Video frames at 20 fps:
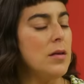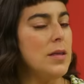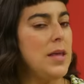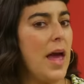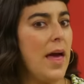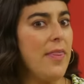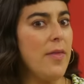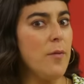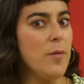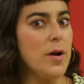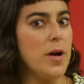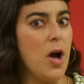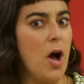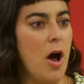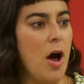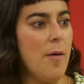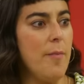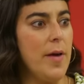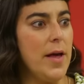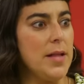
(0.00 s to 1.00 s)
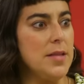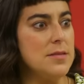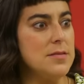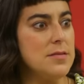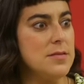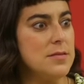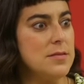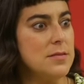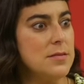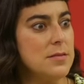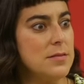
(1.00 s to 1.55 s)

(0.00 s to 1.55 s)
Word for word: Yeah, there were comments.